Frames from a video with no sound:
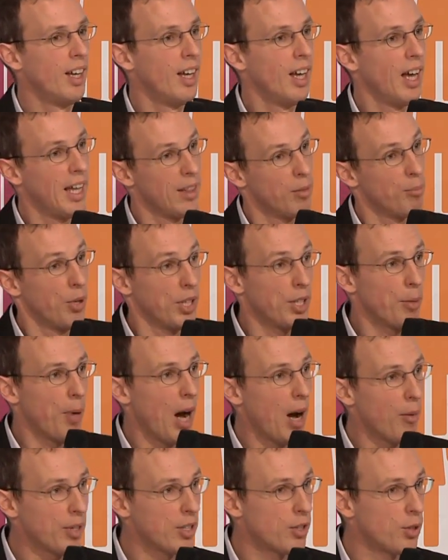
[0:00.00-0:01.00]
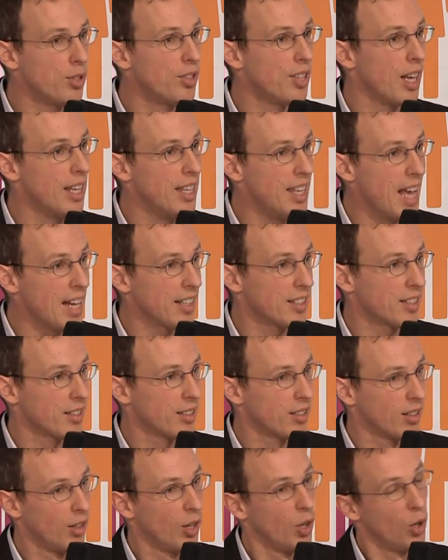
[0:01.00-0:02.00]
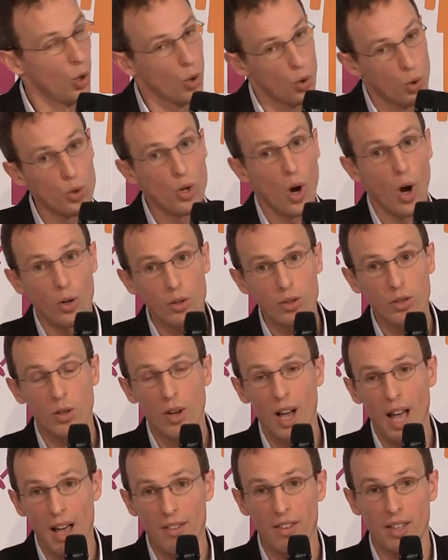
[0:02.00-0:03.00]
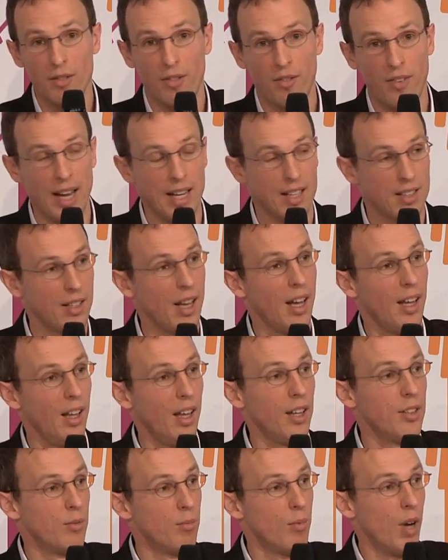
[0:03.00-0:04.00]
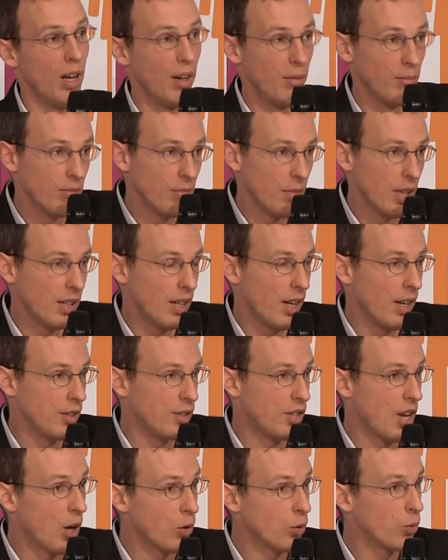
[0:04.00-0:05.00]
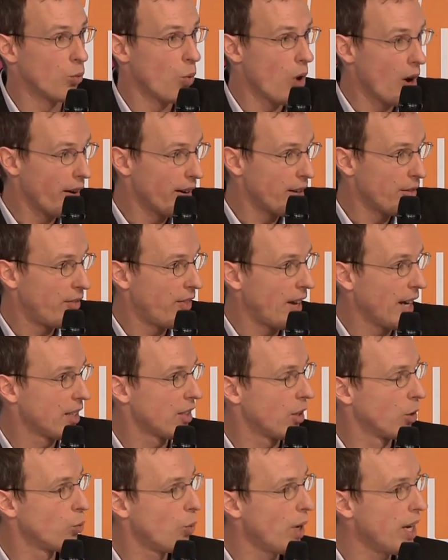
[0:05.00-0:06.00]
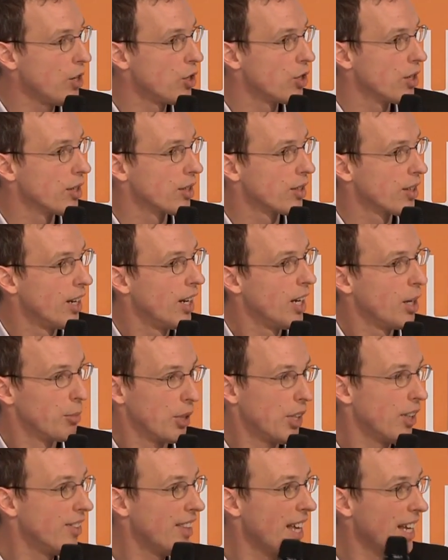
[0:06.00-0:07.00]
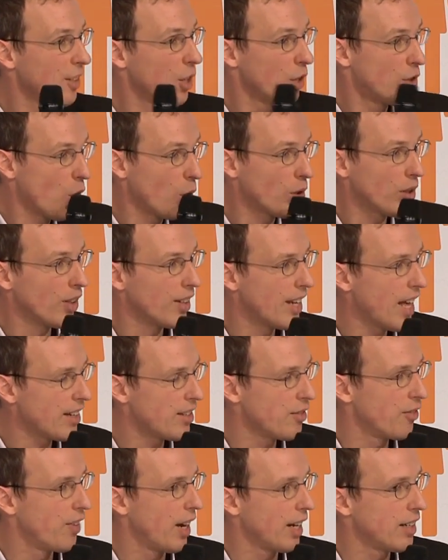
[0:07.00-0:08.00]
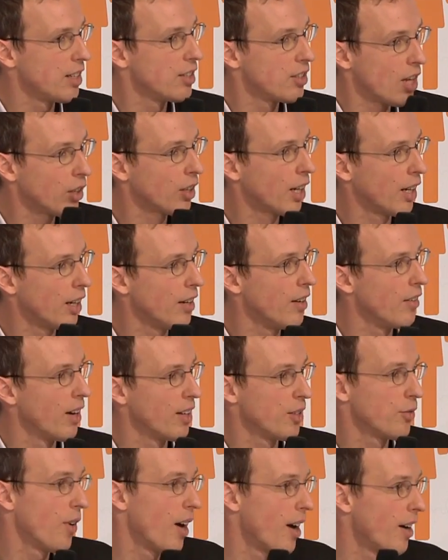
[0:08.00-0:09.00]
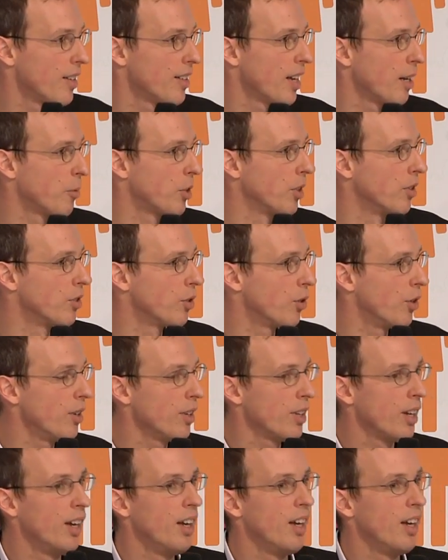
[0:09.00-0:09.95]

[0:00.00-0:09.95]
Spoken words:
But the power to say yes could also have an effect, a downward effect on wages. But the total net effect is unclear as far as I'm concerned.